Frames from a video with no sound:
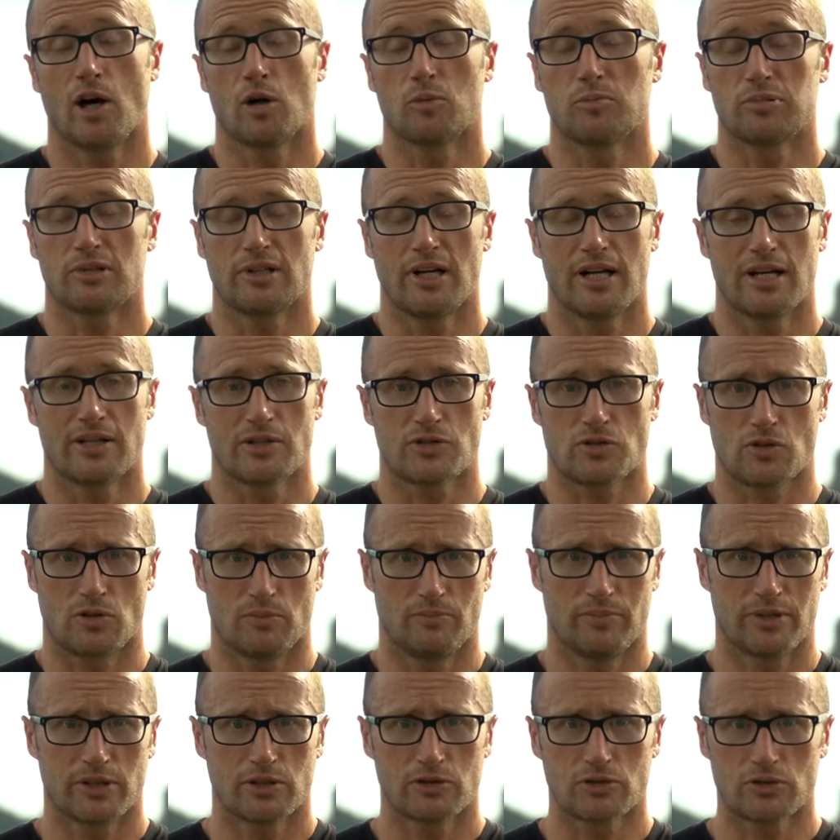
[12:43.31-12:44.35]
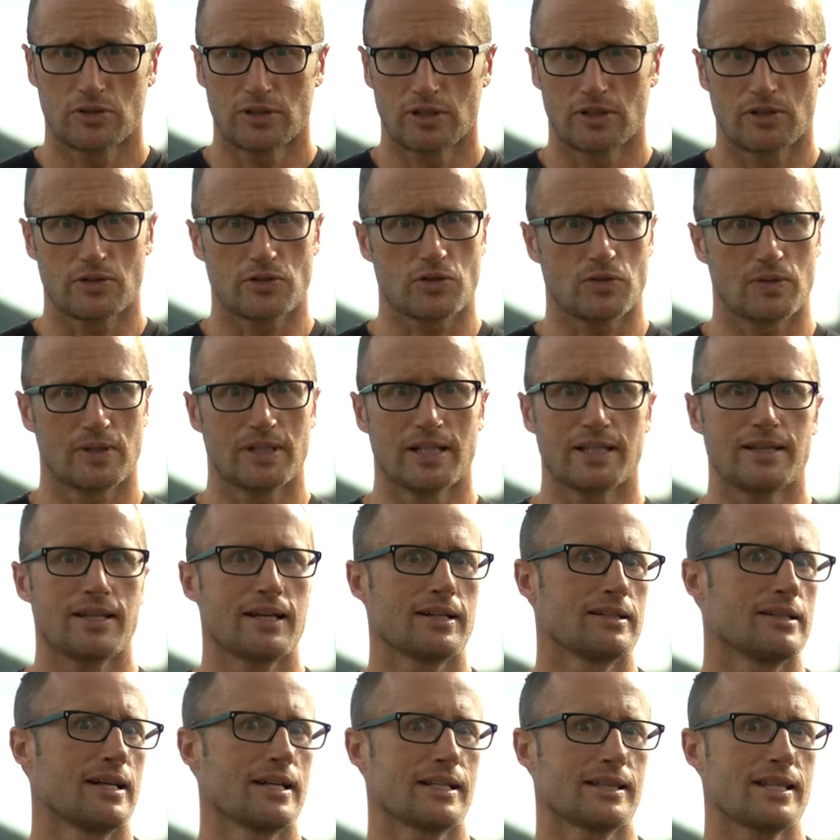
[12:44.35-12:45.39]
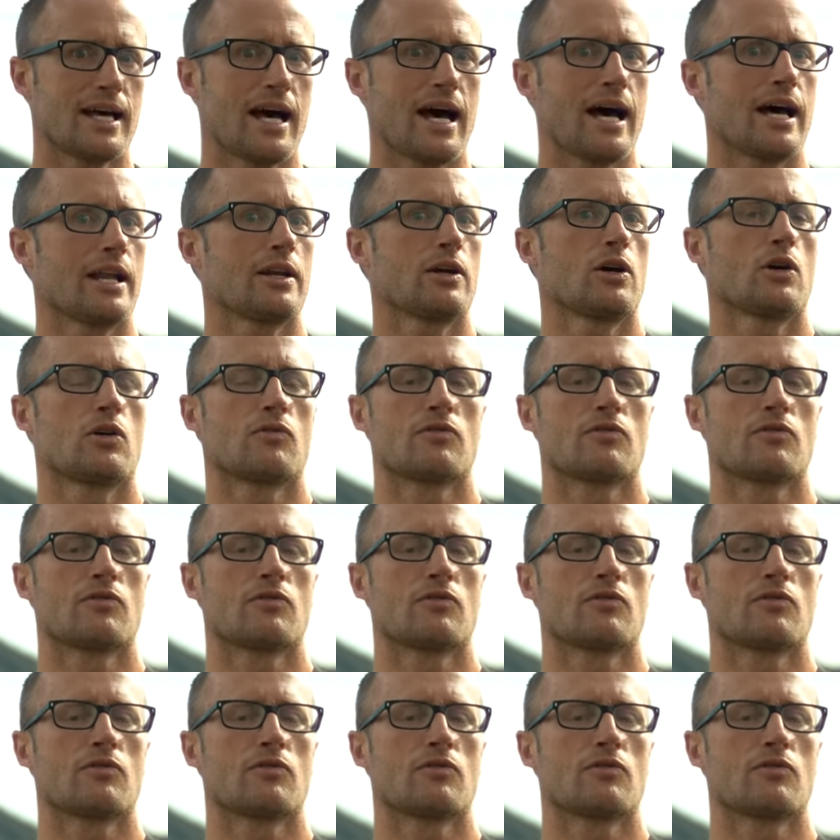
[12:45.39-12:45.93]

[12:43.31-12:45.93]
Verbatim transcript: El Pres or bill drills or anything like that